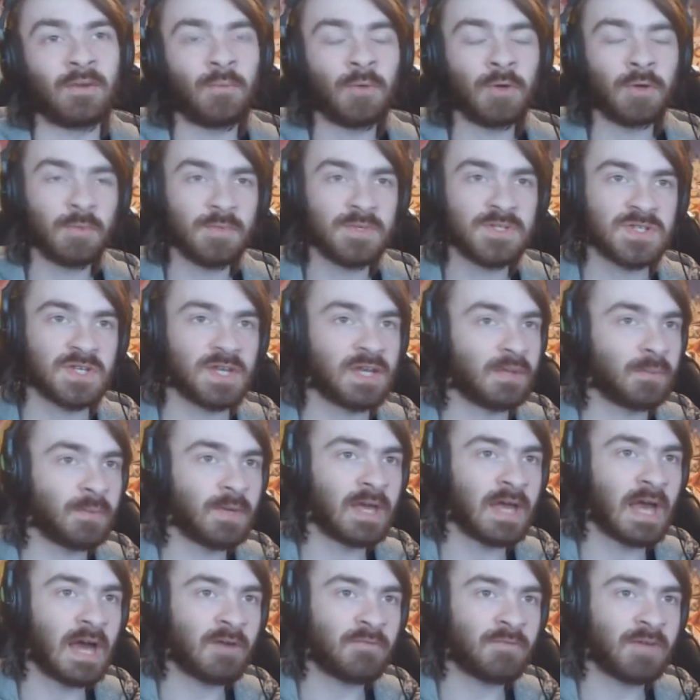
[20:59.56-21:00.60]
What can we see? We
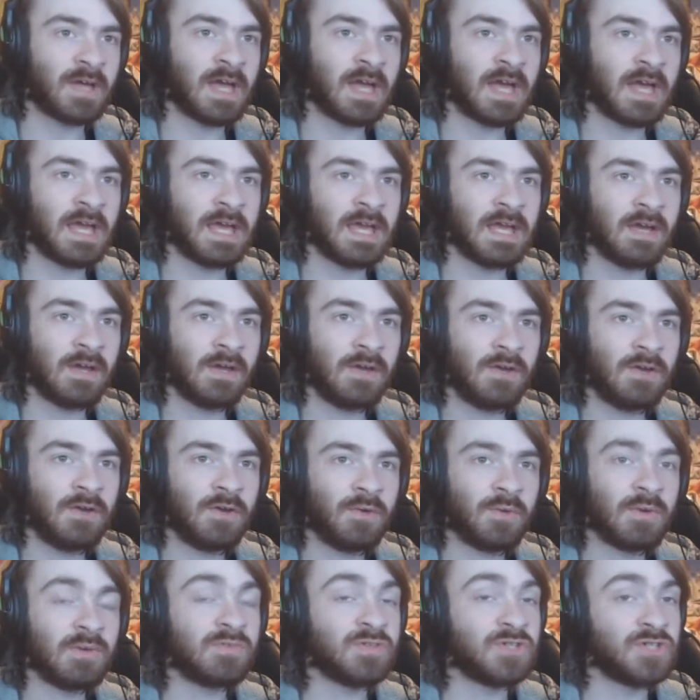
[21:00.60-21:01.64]
have a
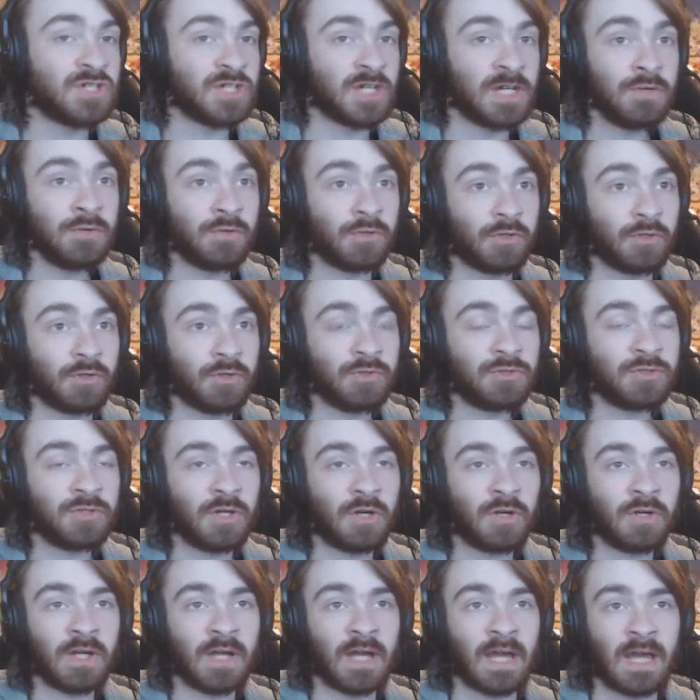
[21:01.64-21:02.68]
we have a Geodude.
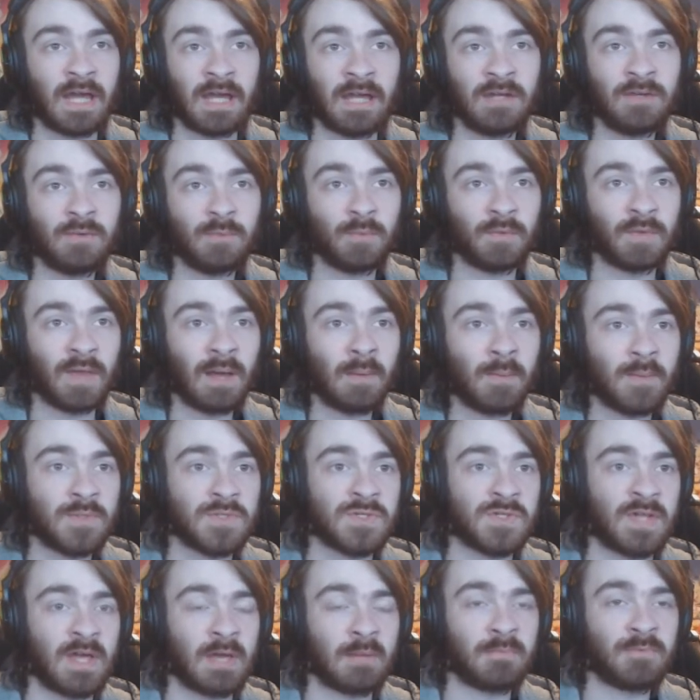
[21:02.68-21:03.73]
Okay. Well, that
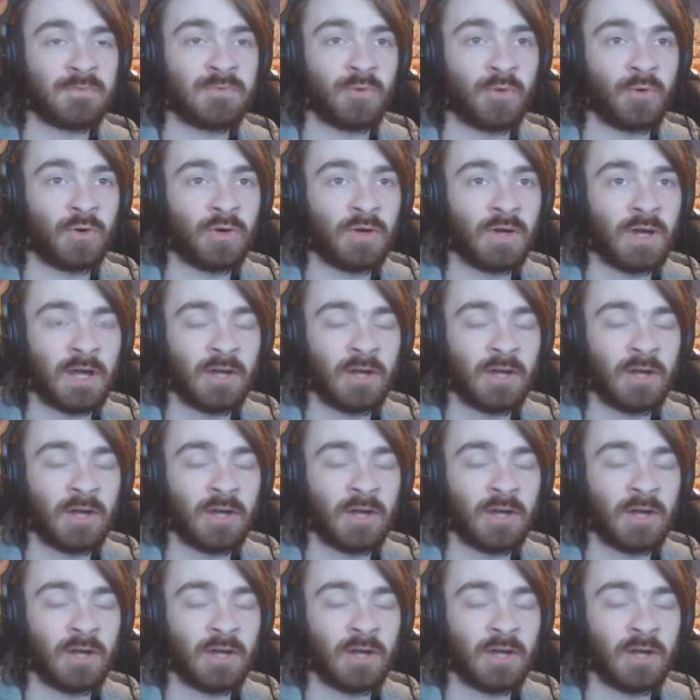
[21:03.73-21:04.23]
wasn't there before.